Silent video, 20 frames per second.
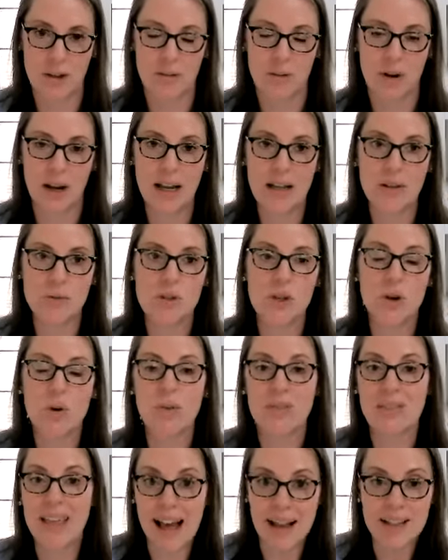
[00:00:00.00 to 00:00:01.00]
Right. So
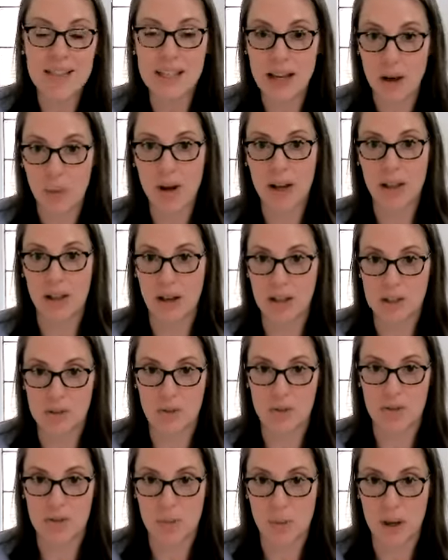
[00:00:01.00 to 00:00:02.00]
that's how I lost
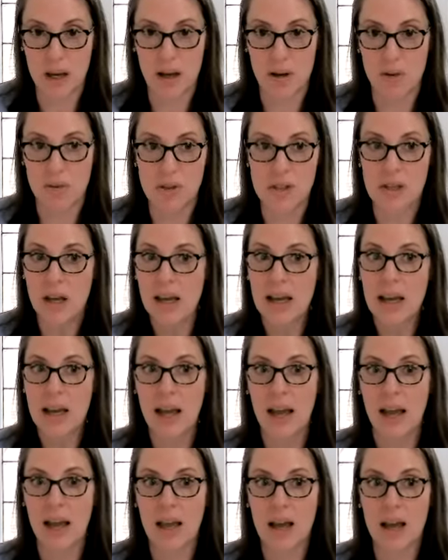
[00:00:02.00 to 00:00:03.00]
50 pounds.
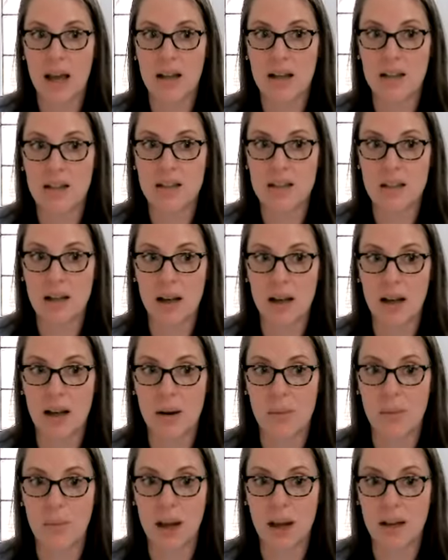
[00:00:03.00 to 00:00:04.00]
And
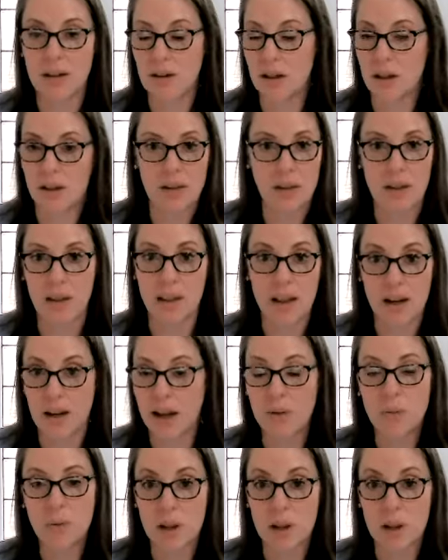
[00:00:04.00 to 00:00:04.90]
then I